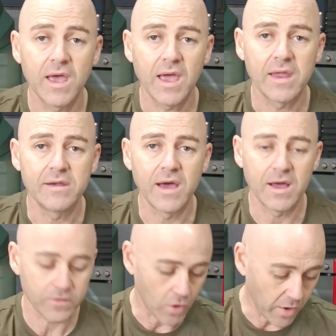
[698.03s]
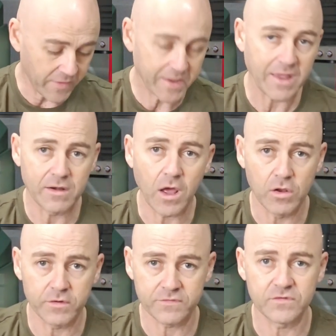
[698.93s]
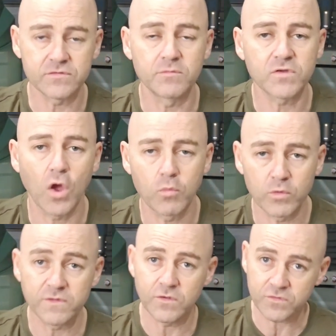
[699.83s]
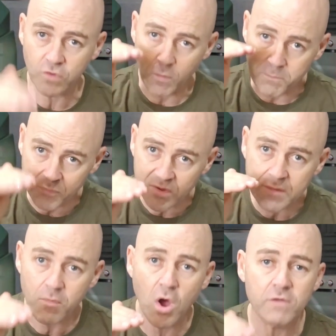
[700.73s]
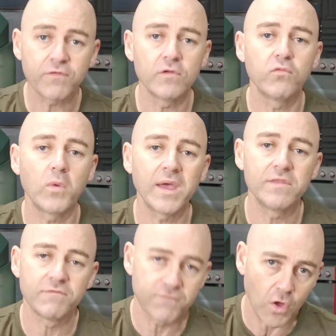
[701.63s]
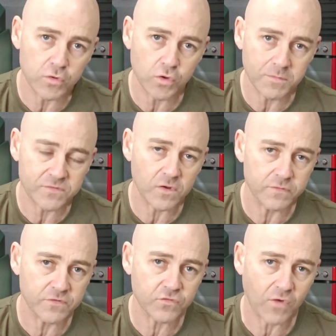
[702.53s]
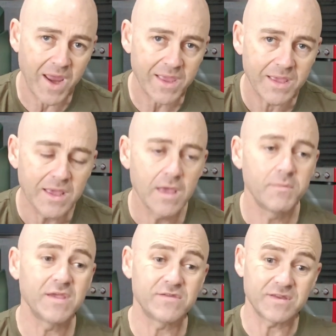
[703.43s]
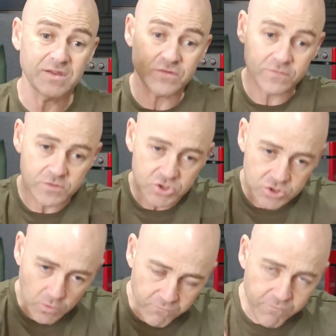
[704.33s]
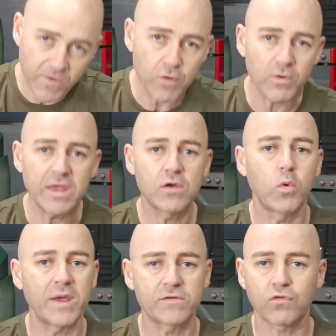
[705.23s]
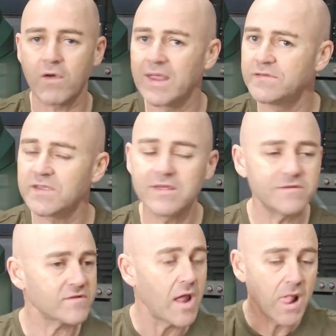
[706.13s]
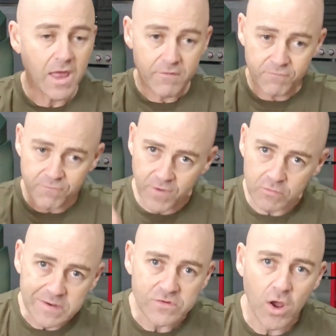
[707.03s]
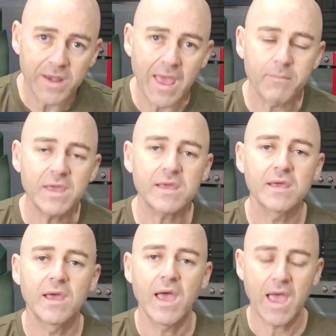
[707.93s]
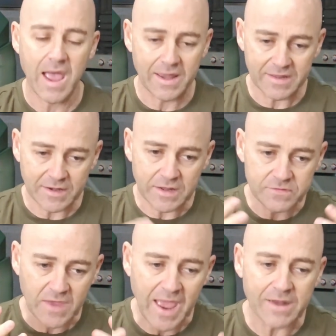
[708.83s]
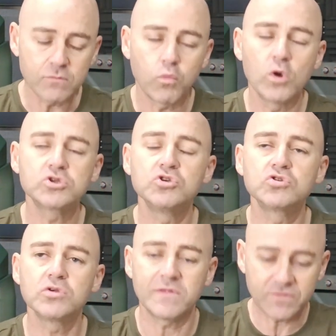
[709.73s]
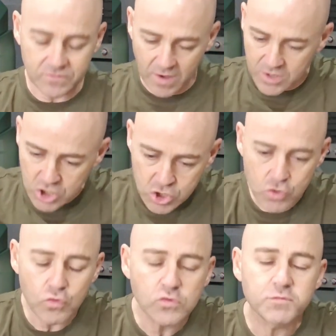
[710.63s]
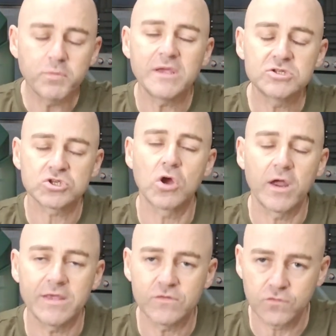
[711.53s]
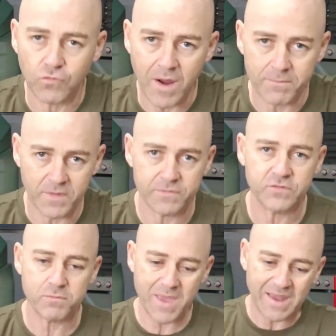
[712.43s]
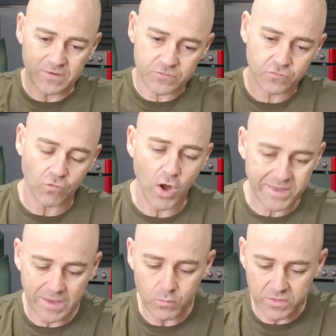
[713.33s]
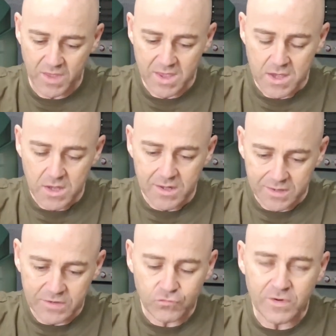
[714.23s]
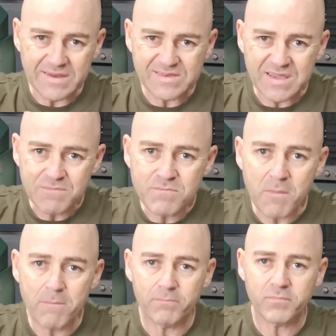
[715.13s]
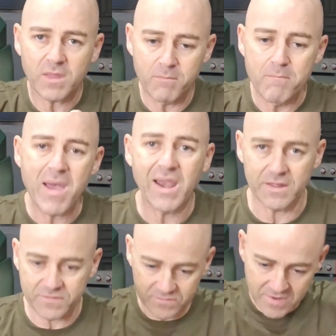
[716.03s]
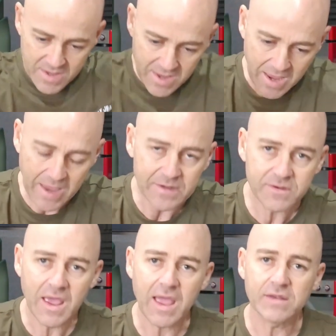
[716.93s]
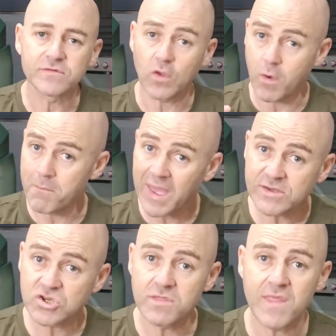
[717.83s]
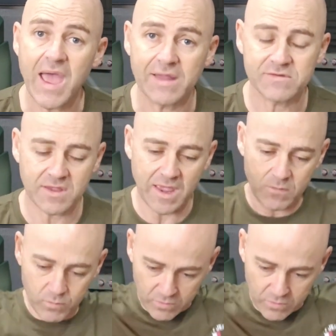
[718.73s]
And neither can a lot of systems cope with this. So be mindful of where the volume is on this track, because it is very quick transients, very dynamic, and this is a huge big Chinese drum that this man is striking with literally timber mallets. And so imagine that, and with